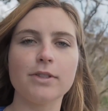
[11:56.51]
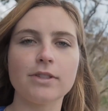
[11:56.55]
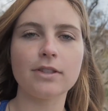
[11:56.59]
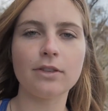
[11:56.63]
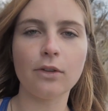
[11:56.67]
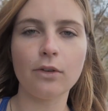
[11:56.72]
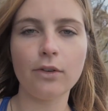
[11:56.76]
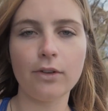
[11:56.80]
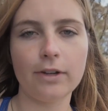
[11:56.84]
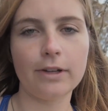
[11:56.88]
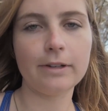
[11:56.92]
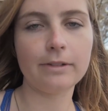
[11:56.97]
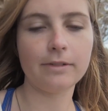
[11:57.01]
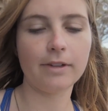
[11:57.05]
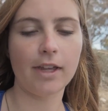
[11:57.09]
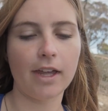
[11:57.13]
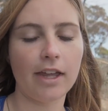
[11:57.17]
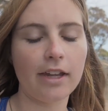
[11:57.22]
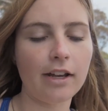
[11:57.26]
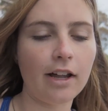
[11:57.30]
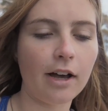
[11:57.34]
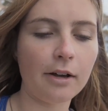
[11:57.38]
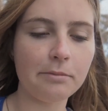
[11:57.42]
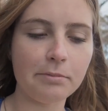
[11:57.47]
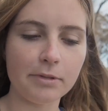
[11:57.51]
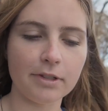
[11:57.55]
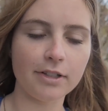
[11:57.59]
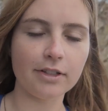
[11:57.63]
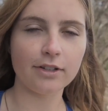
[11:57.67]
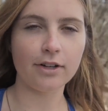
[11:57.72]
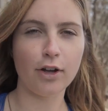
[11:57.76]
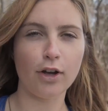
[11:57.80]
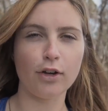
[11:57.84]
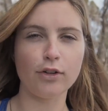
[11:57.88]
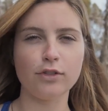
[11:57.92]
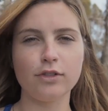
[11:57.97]
is Lauren, and I'll be
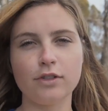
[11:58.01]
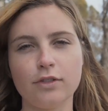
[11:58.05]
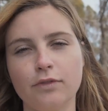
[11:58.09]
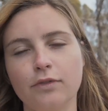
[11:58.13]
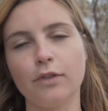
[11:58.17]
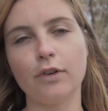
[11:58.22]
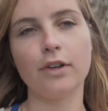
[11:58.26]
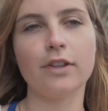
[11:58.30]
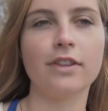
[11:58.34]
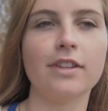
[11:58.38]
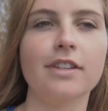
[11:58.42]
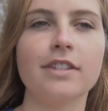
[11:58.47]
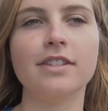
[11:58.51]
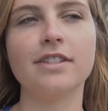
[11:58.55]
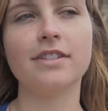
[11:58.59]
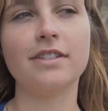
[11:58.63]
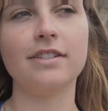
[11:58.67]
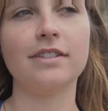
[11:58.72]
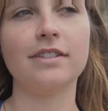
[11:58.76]
your host for this